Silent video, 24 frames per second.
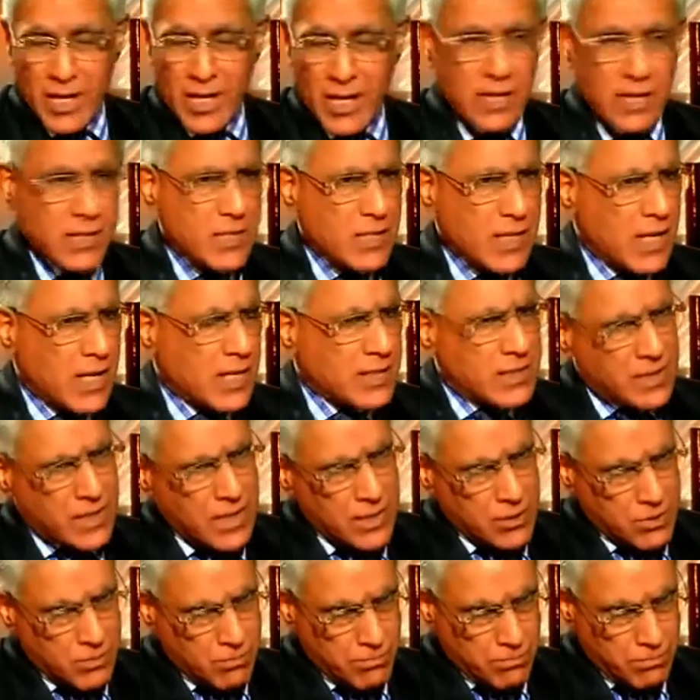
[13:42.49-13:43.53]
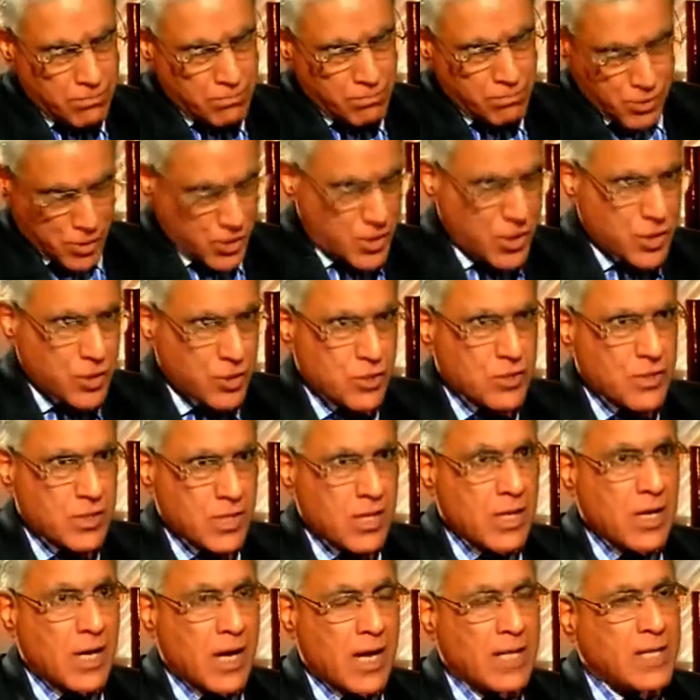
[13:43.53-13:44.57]
and I underline that that
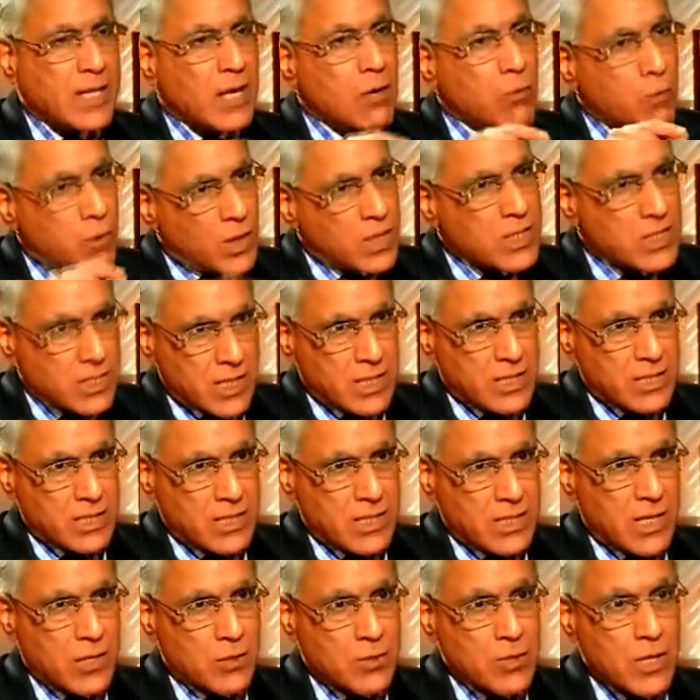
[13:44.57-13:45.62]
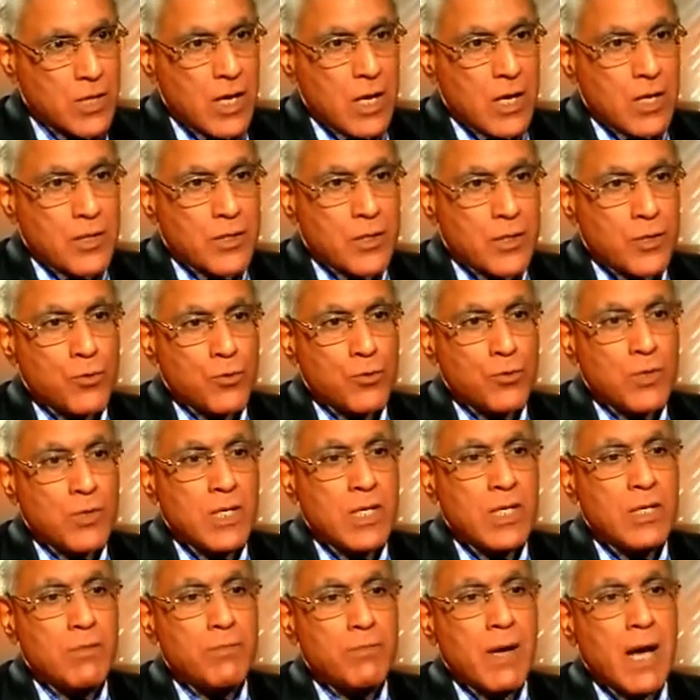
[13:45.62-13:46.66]
predictions and their worst case scenarios yes. that you
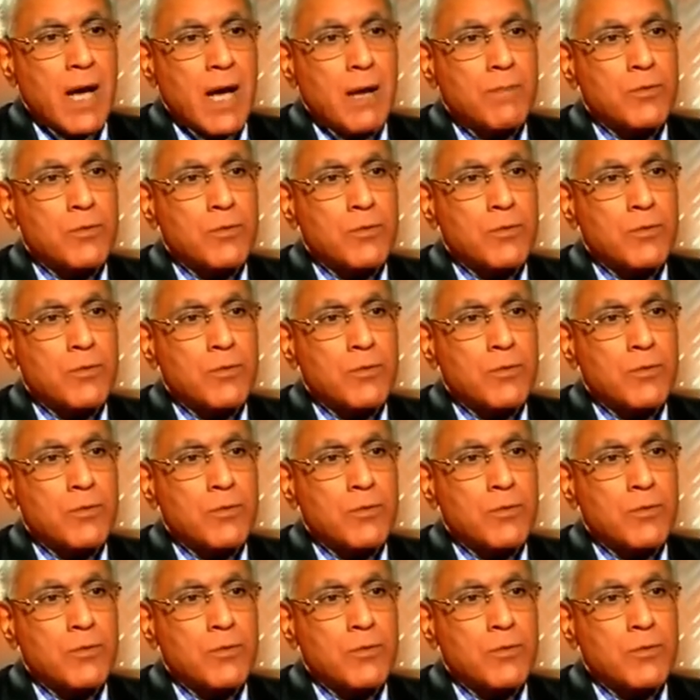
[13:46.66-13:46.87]
need